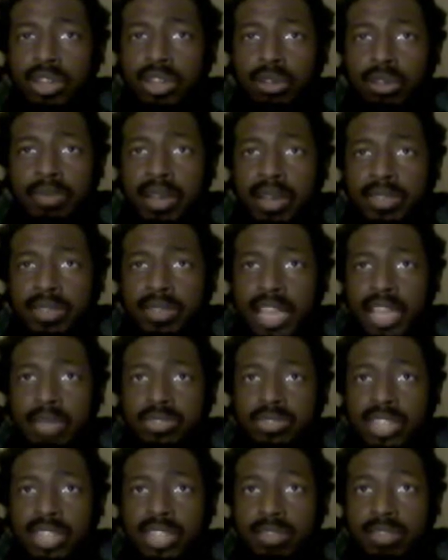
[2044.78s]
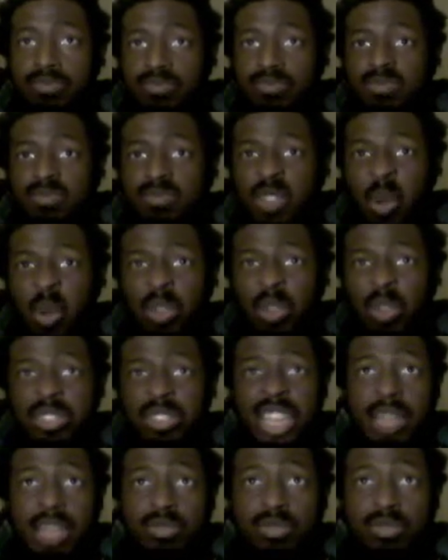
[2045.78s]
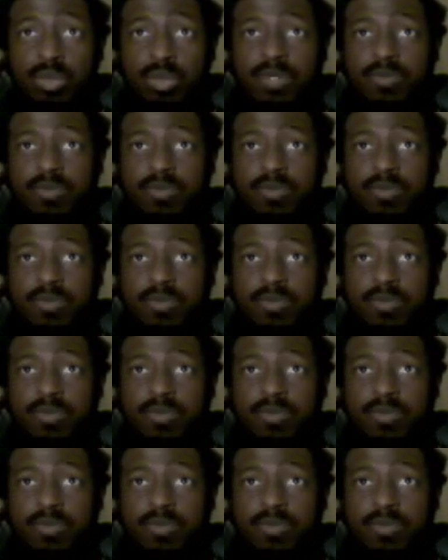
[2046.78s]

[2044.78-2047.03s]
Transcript: about games is that the older games were